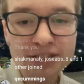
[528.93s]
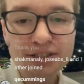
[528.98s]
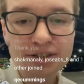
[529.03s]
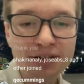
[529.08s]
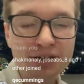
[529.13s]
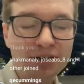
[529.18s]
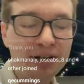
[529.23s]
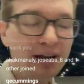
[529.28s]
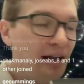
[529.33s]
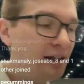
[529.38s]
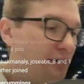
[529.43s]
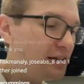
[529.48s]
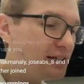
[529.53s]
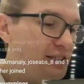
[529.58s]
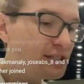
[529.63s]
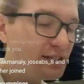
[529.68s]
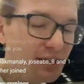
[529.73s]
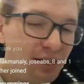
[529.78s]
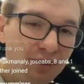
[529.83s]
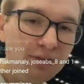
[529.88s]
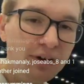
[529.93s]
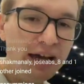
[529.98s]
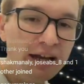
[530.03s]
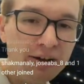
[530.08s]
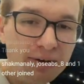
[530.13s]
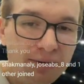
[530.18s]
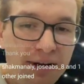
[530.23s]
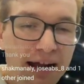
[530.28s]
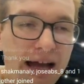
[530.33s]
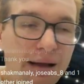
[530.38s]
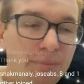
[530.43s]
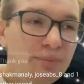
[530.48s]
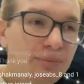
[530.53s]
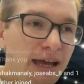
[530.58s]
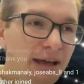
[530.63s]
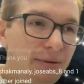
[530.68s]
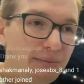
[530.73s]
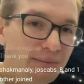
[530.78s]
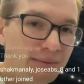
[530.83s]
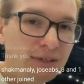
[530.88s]
Exterior color is still a vinyl wrap.
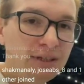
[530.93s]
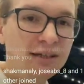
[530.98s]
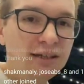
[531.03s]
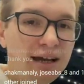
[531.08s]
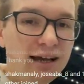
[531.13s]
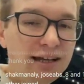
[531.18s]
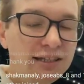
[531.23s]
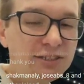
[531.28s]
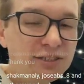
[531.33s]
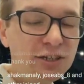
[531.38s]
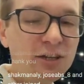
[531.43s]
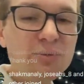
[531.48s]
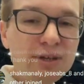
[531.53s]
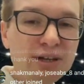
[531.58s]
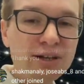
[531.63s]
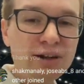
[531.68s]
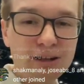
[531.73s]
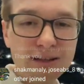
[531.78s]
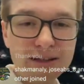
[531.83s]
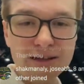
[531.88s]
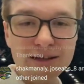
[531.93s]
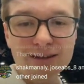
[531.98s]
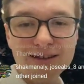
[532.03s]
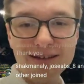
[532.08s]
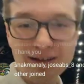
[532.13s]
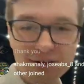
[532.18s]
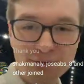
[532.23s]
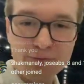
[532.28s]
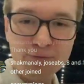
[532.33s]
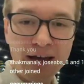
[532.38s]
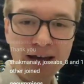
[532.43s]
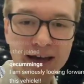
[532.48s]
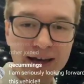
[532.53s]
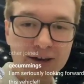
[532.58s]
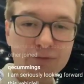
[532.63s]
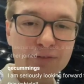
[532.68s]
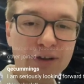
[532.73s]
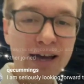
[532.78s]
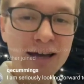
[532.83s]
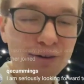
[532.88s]
Yep. It's going to be called
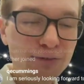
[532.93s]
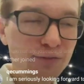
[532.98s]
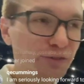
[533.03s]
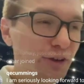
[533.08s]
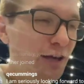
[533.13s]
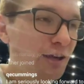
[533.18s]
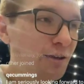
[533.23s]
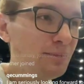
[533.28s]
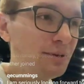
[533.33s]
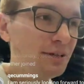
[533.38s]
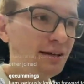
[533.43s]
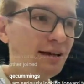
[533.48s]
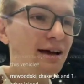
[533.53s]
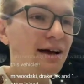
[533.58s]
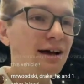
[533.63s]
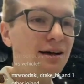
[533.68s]
a vinyl film.